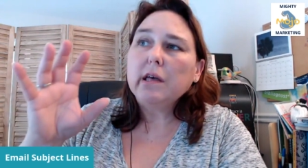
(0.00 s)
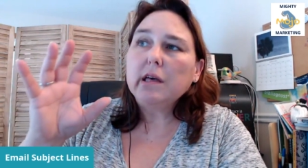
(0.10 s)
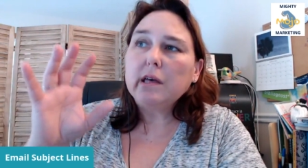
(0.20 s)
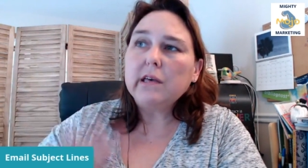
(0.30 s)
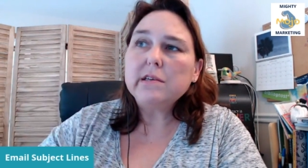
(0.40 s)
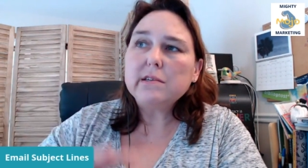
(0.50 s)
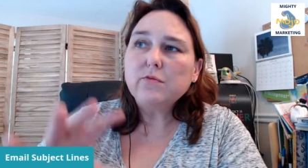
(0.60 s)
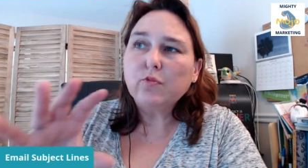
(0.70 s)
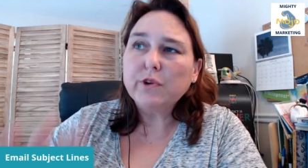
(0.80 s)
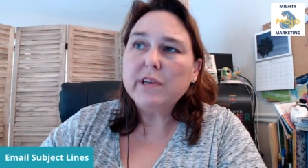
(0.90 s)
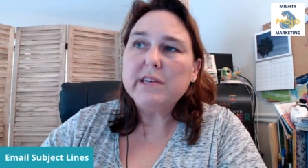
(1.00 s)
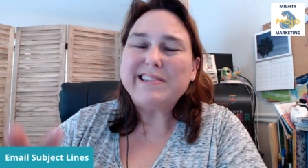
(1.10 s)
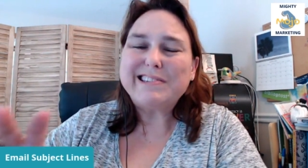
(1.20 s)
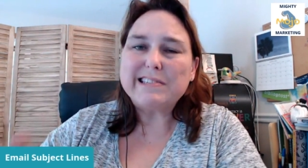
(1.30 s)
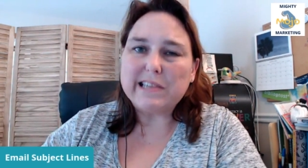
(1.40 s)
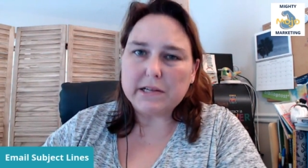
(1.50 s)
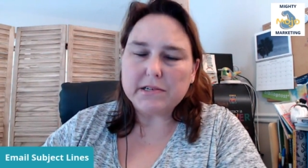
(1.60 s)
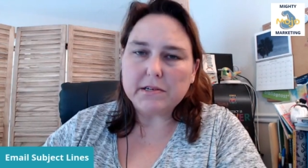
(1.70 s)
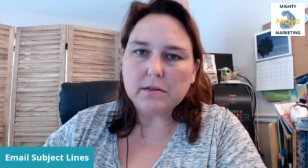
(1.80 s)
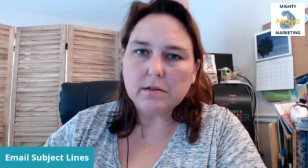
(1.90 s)
he
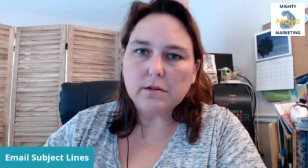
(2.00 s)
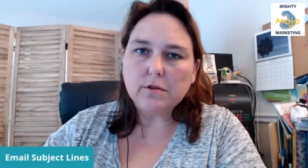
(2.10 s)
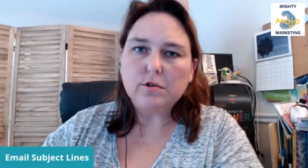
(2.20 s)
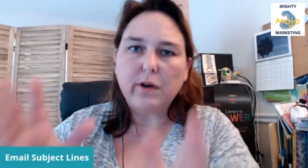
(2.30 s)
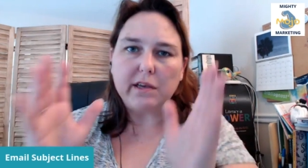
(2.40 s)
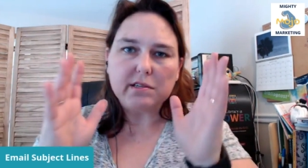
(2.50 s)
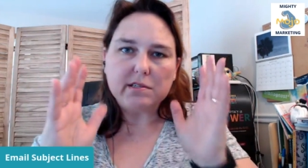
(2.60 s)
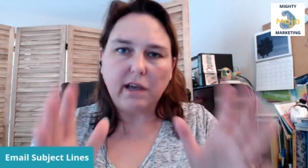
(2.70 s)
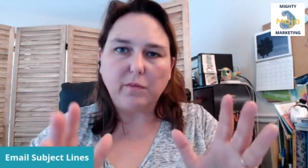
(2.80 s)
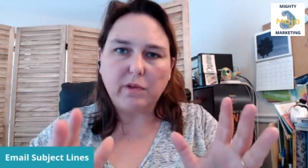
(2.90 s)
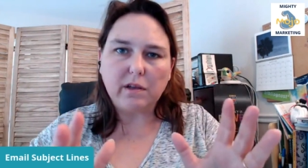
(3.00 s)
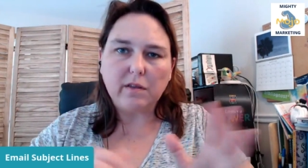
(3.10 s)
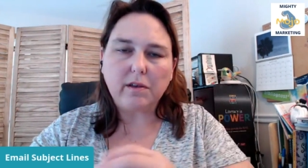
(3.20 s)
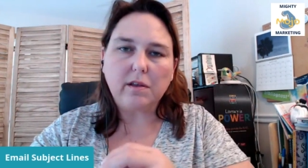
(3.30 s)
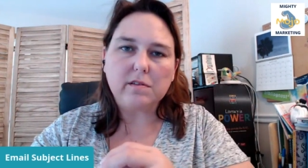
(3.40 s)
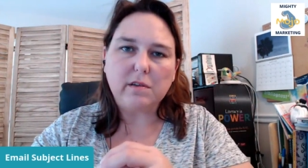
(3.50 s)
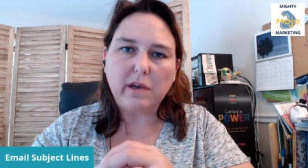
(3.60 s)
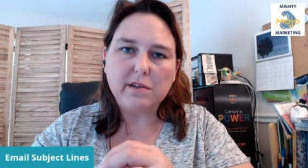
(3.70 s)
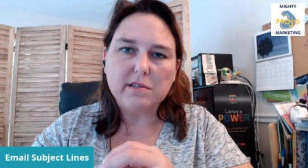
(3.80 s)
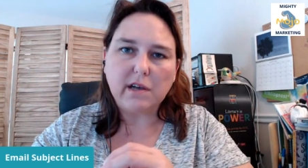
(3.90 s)
resent to a segment that his
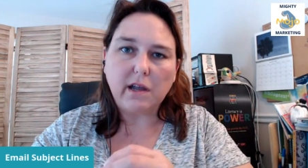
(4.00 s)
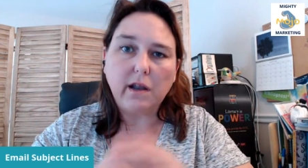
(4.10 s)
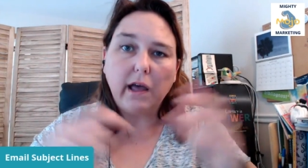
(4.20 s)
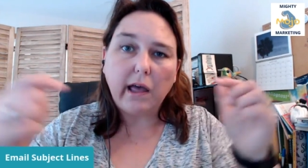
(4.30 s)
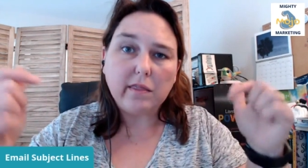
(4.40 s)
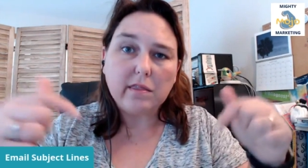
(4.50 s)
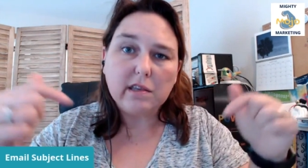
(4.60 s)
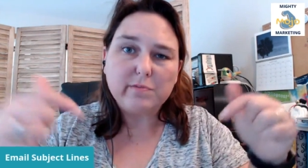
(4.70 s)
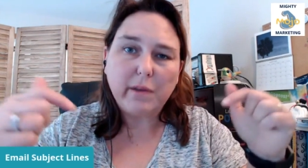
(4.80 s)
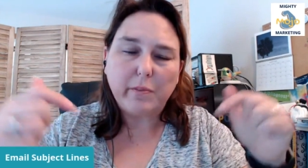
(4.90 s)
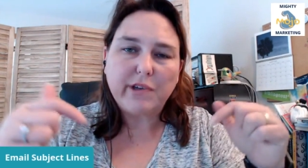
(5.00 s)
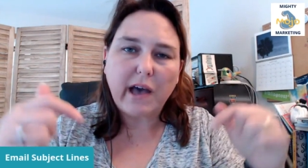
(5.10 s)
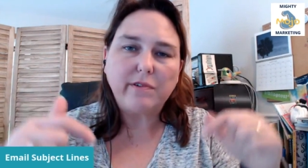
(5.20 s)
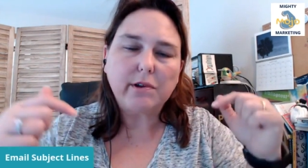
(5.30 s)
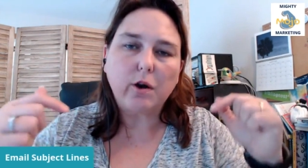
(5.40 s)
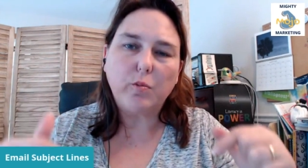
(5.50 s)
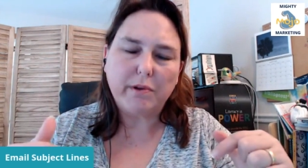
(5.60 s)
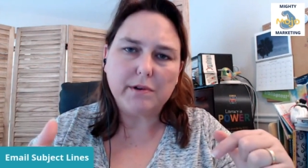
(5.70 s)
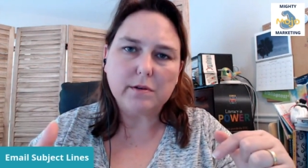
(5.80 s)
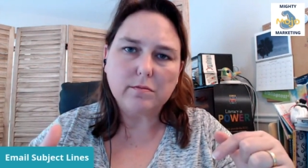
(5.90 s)
email said, these peeps haven't
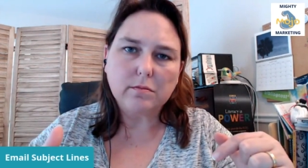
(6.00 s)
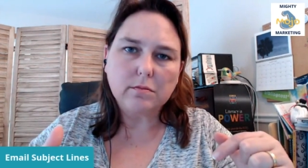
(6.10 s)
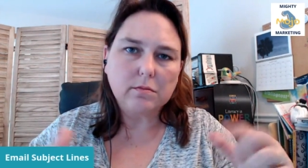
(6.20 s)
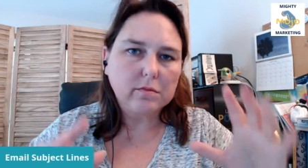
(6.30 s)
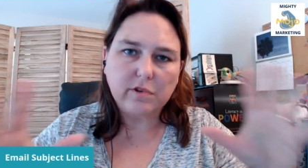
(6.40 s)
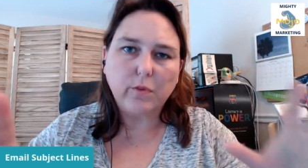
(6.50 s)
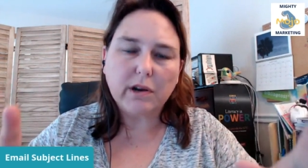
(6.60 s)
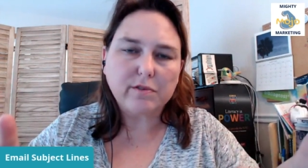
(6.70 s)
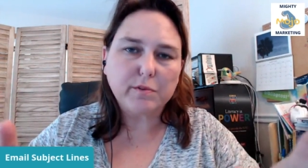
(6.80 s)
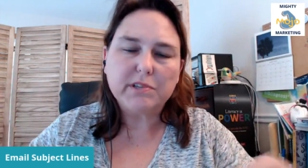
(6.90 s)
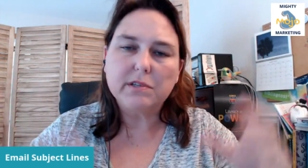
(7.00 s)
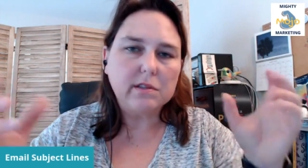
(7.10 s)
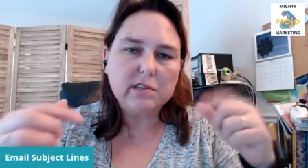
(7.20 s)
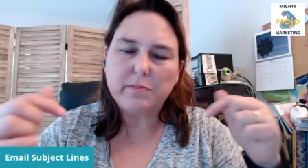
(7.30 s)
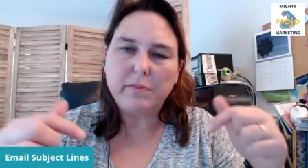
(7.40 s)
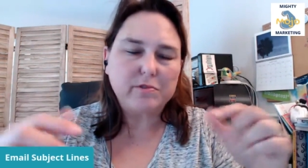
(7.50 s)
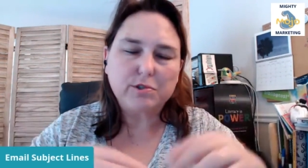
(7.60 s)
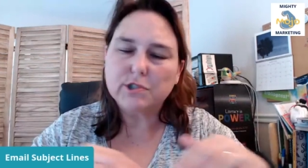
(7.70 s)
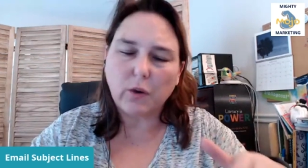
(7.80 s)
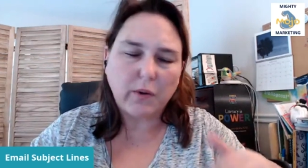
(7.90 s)
opened. For whatever reason, these peeps
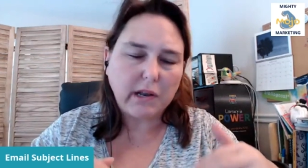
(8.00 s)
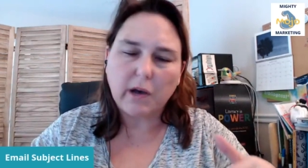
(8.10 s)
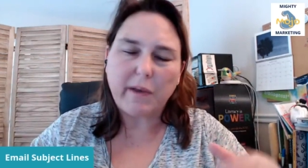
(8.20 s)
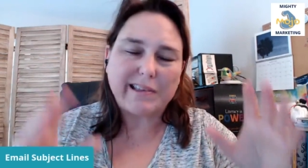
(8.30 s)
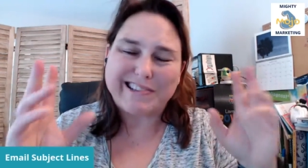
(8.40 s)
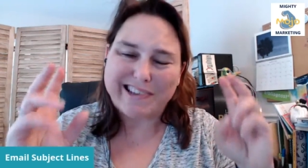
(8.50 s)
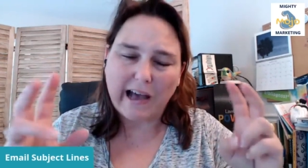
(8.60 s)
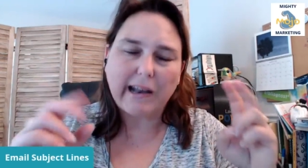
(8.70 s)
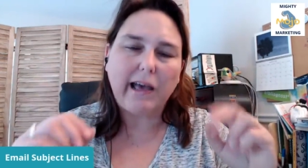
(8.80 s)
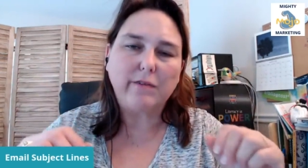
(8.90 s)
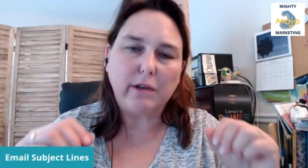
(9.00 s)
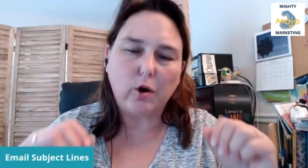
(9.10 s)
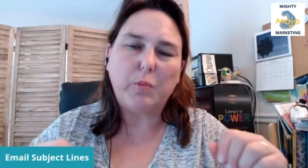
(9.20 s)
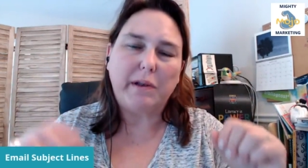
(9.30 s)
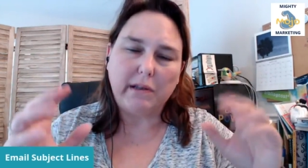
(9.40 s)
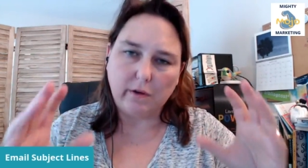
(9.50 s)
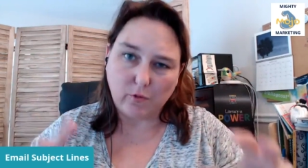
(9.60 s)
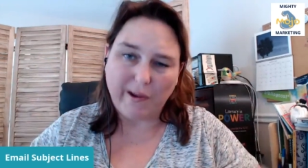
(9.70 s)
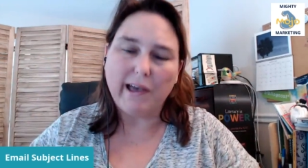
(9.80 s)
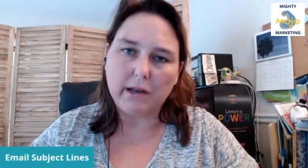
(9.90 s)
are showing up as not having opened
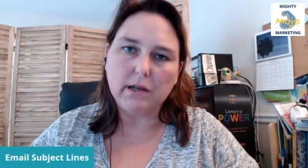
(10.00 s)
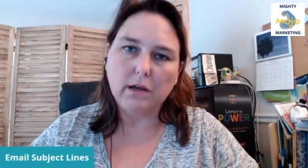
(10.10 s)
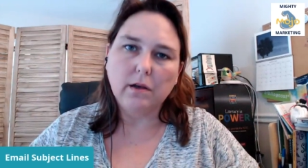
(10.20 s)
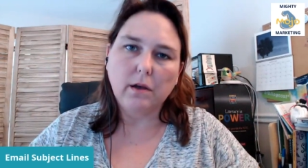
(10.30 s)
and read